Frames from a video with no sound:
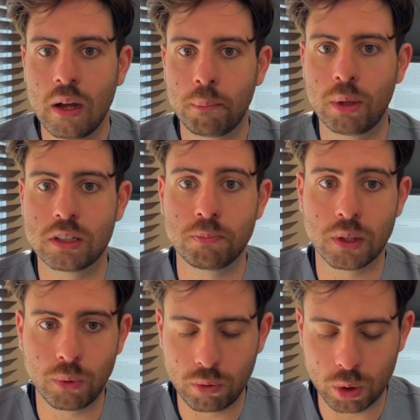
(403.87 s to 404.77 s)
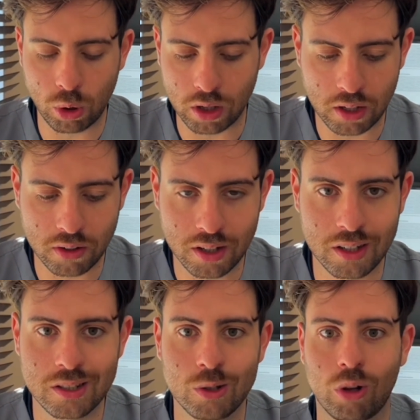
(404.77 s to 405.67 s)
But the erythritol here
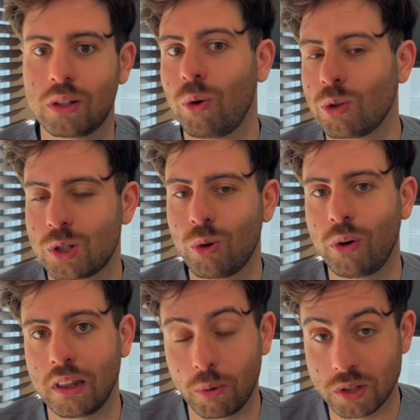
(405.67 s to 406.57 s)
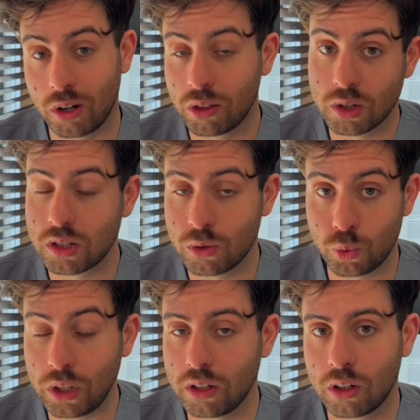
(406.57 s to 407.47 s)
is not the whole story. There was another
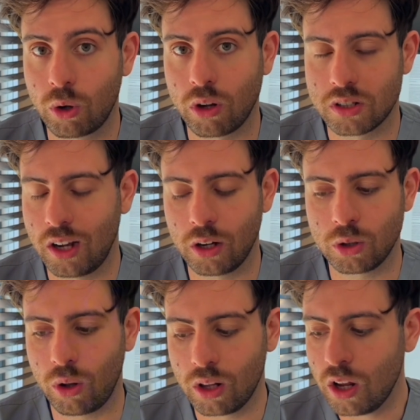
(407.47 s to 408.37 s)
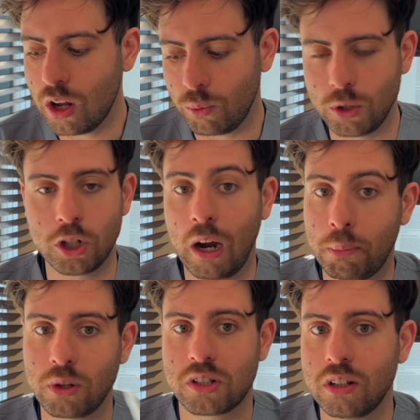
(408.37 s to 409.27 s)
sweetener called xylitol, which I
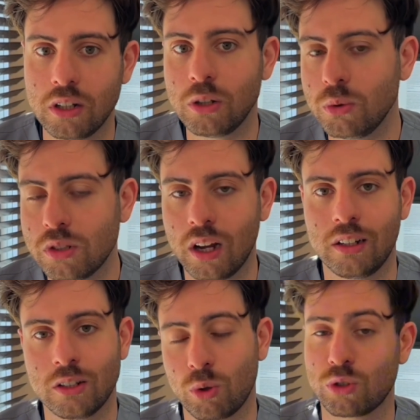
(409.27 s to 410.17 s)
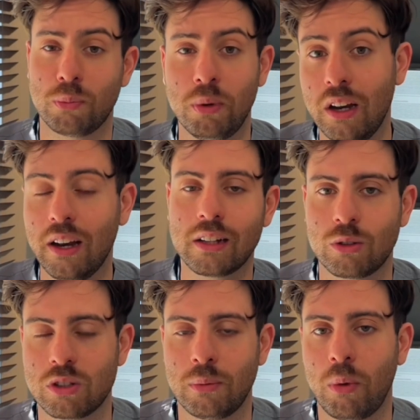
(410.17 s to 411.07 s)
personally use, and it's also been linked to
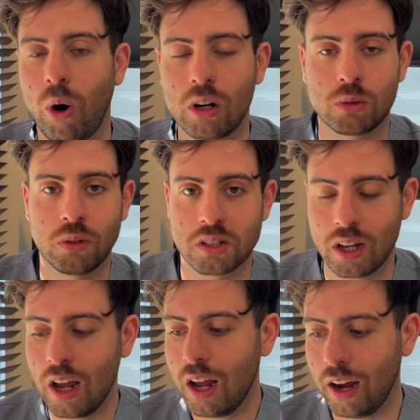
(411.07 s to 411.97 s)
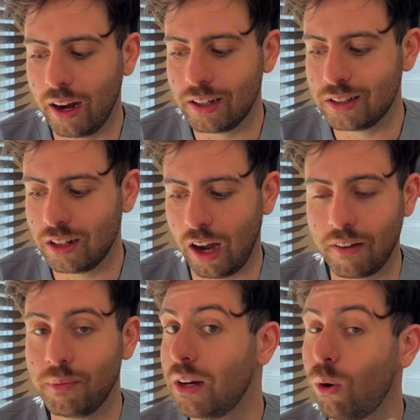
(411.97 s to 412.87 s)
some heart risk. And I
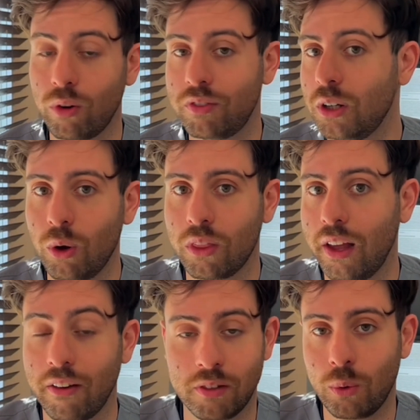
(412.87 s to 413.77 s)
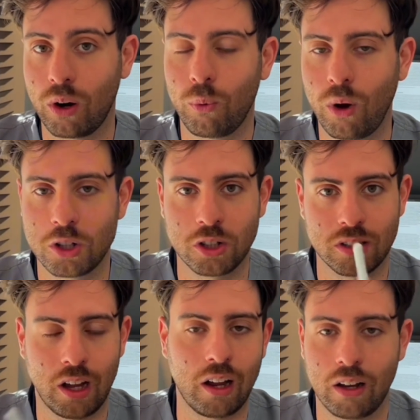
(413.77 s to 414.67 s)
made a whole video on that. If you want to watch it,
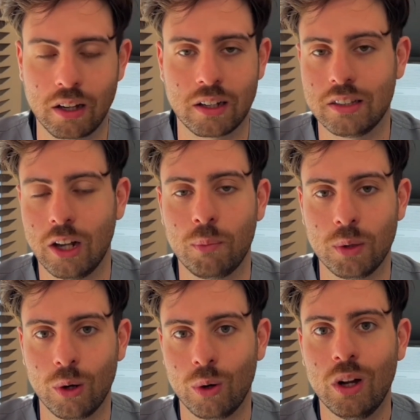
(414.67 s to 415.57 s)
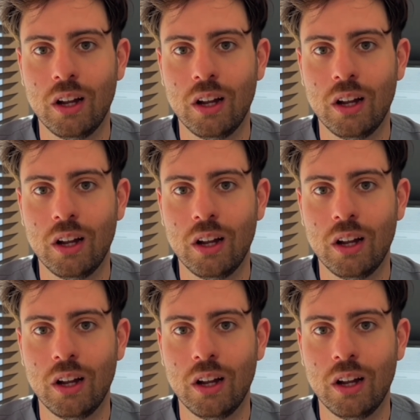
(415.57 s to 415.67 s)
I'll link it down below.